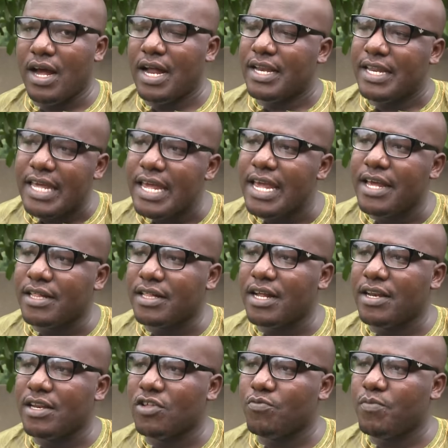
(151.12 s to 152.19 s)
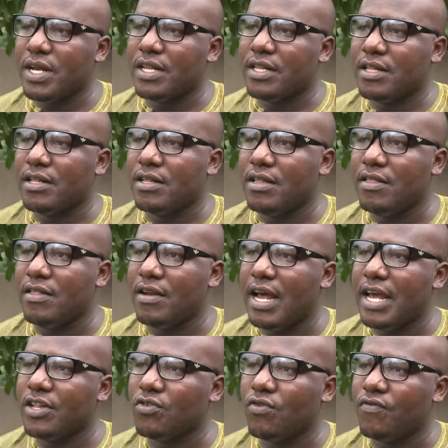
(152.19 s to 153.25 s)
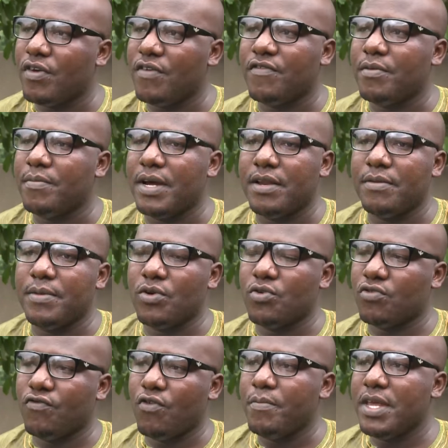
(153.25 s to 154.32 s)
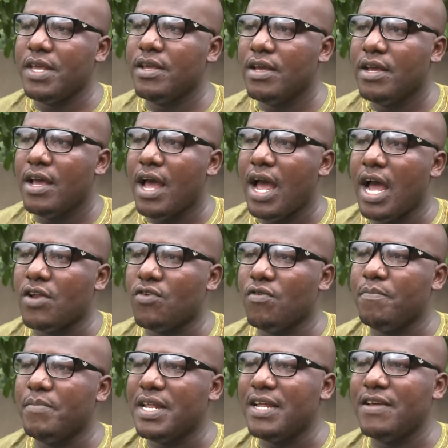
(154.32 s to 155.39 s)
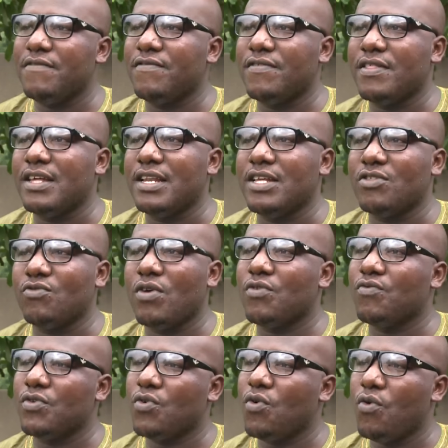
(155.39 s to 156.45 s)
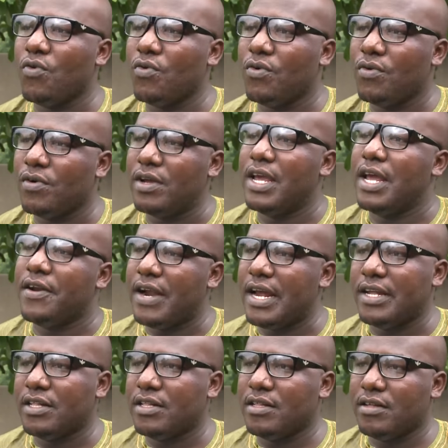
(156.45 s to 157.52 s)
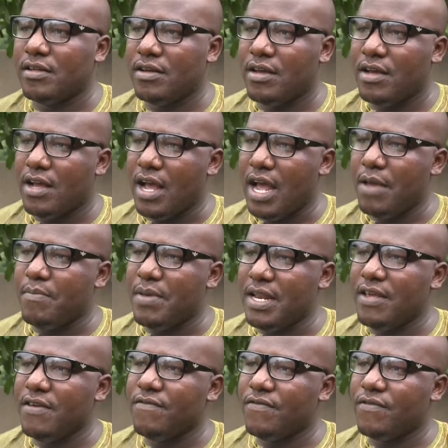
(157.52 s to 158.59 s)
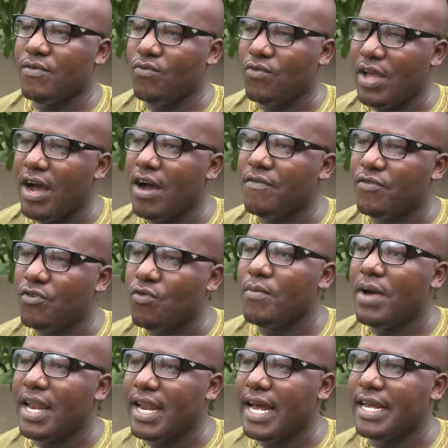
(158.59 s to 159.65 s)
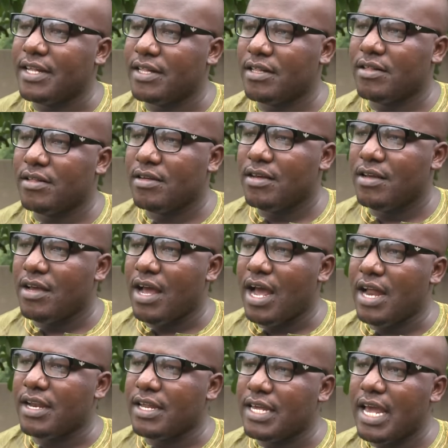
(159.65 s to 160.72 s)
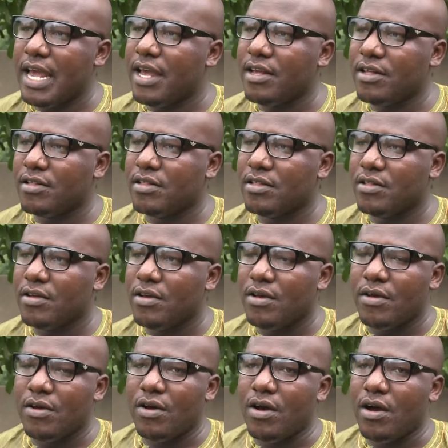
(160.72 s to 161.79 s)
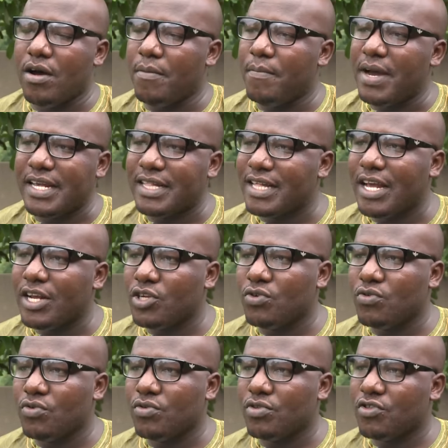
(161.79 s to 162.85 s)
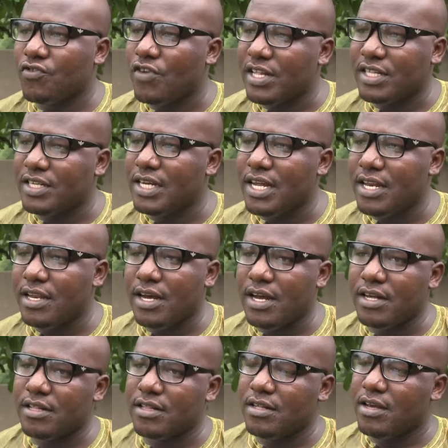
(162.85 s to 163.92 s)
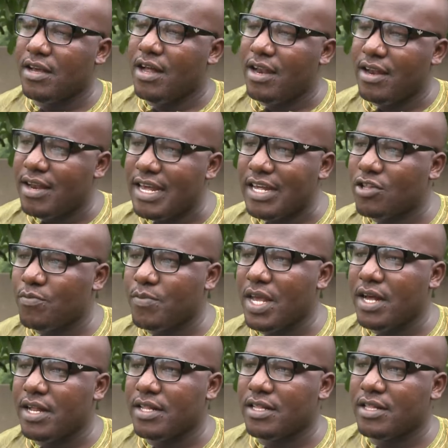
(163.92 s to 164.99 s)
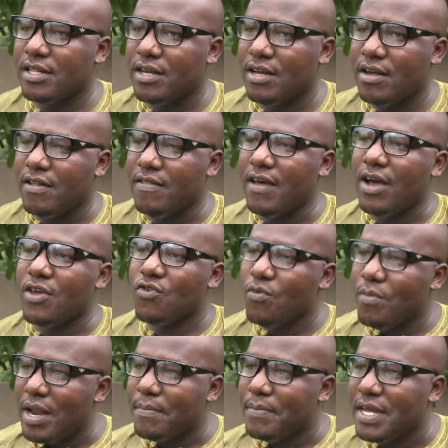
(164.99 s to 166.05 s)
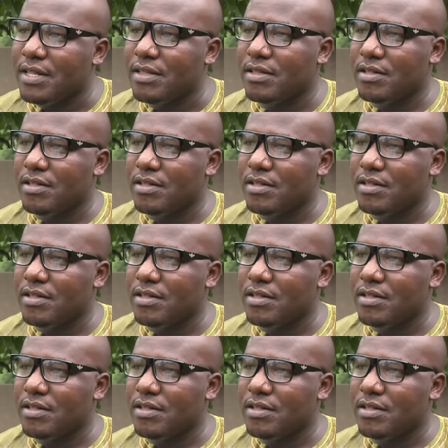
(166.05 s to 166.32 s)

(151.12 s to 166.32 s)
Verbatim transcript: adheres and respects the rights of everybody. Because for me, I don't believe there is what we call gay rights. I believe we have human rights. And gays uh, bisexuals, transgenders, lesbians, they are human beings.